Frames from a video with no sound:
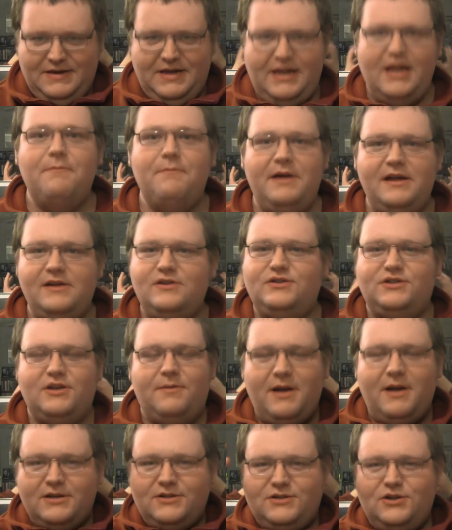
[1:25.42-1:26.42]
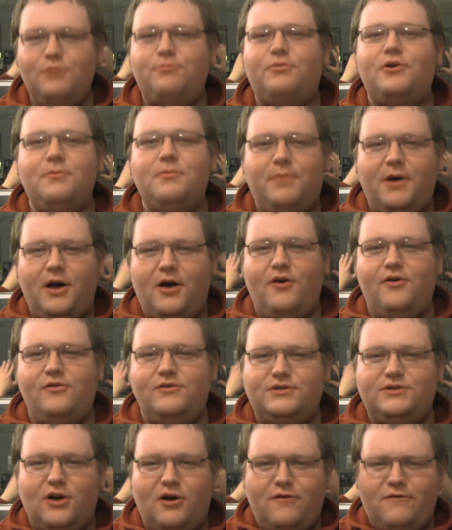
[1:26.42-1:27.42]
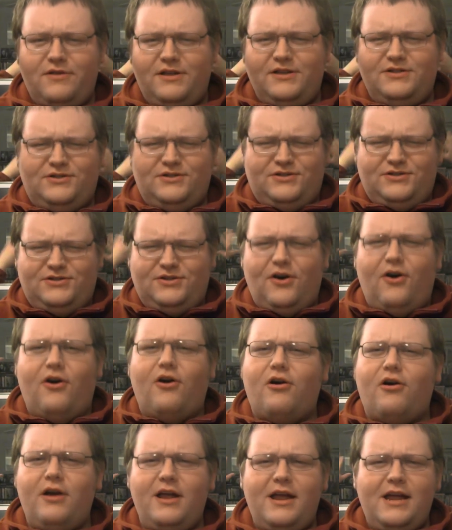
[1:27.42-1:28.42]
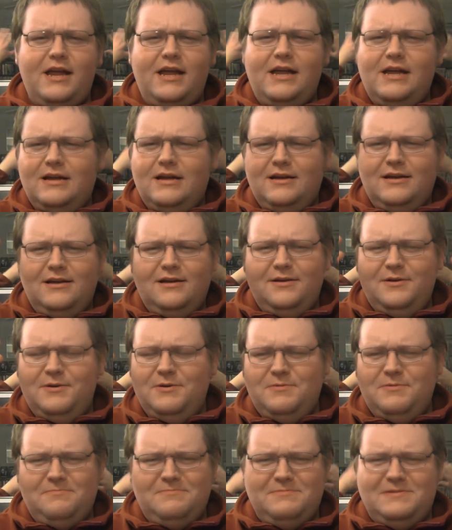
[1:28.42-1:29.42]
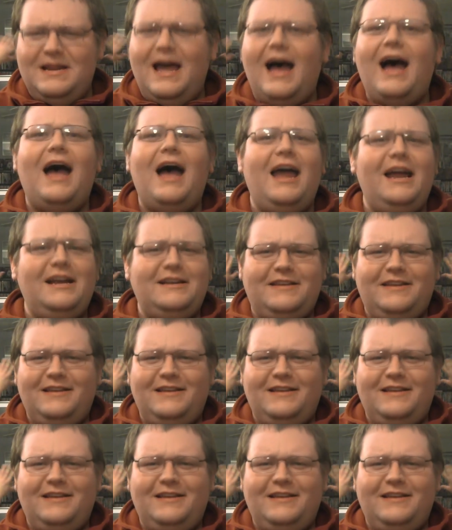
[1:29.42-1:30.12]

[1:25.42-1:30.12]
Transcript: image somehow superimposed over this starry night